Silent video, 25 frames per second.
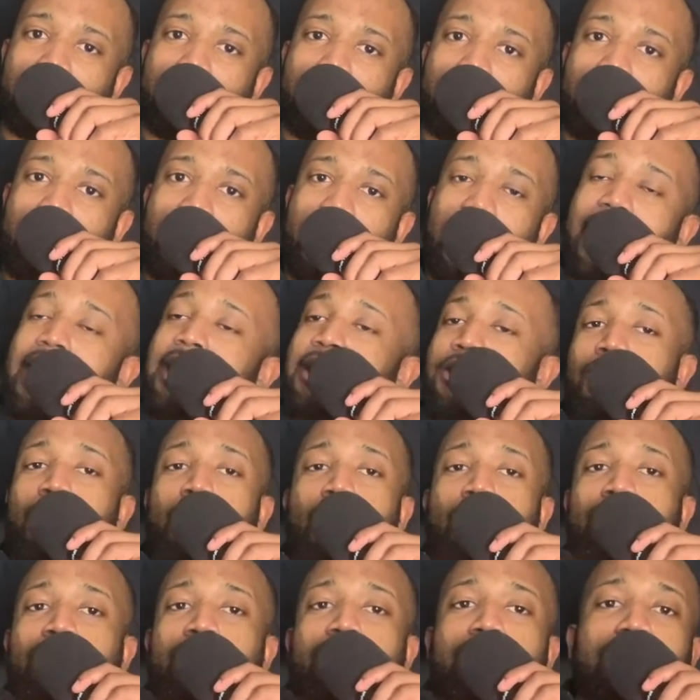I know
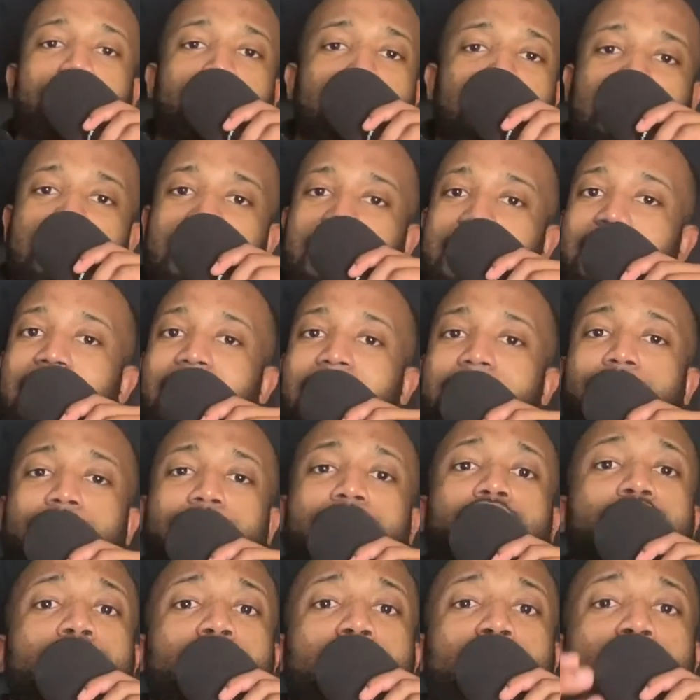you could be the guy,
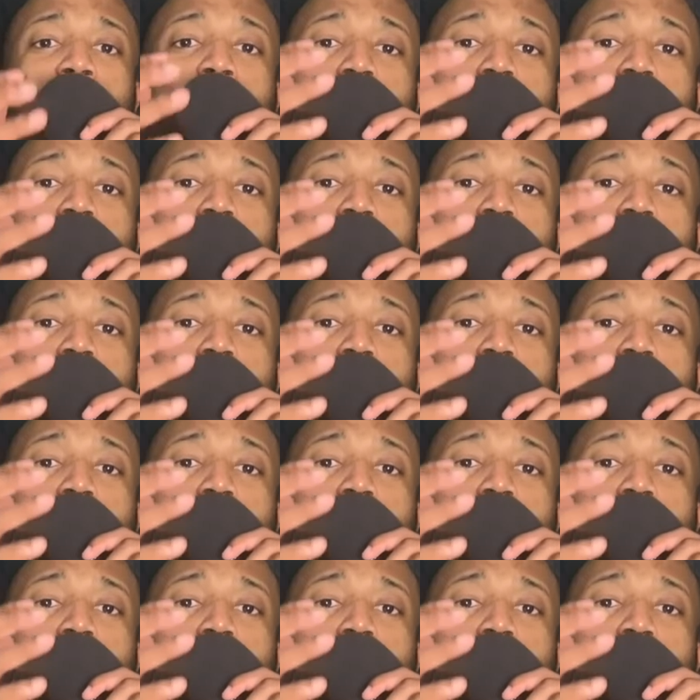you're